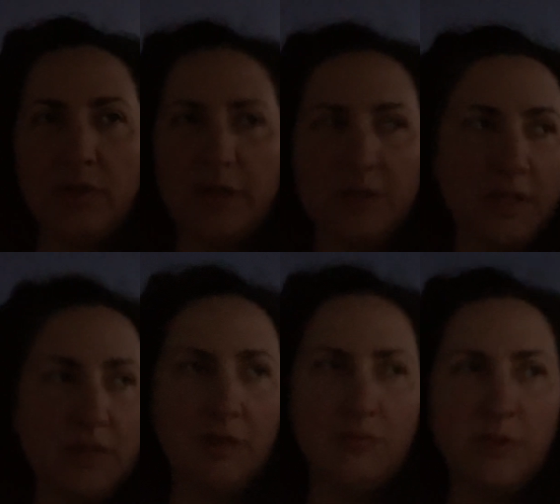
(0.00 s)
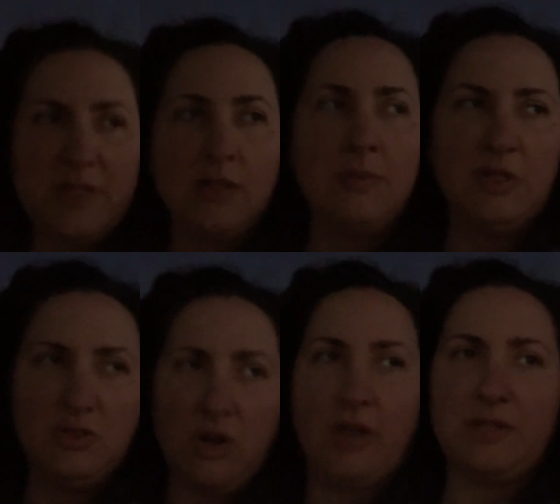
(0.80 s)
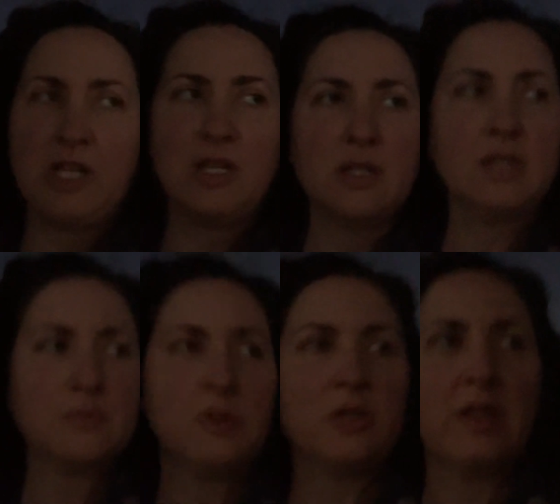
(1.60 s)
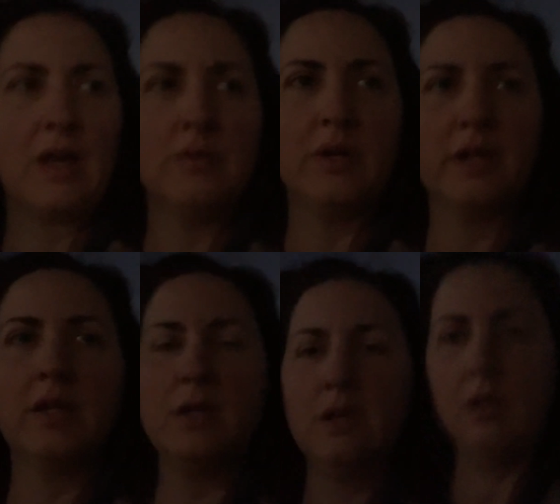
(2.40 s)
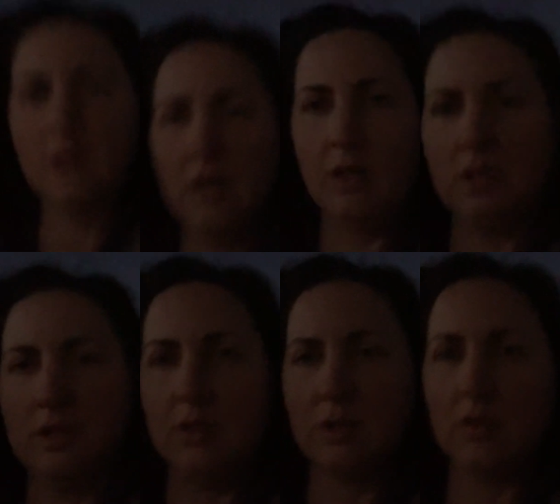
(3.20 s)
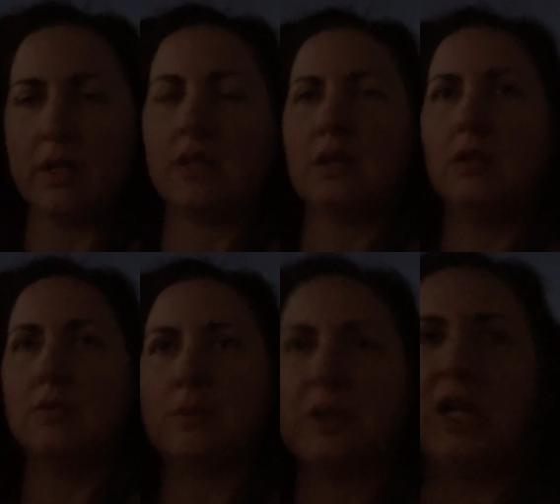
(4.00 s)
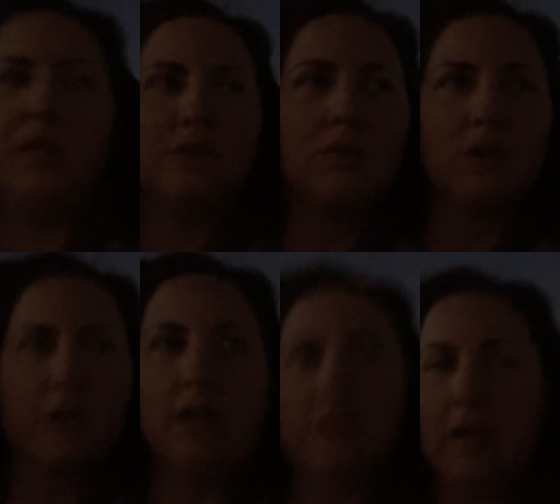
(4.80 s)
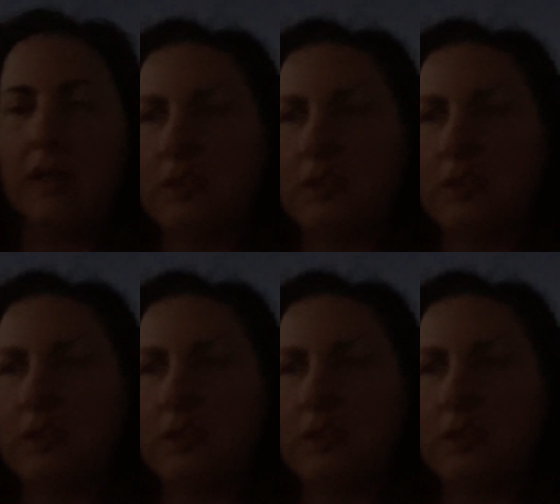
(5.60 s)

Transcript: areas i've recently been driving in let's put it that way you know like so i'm gonna head start heading down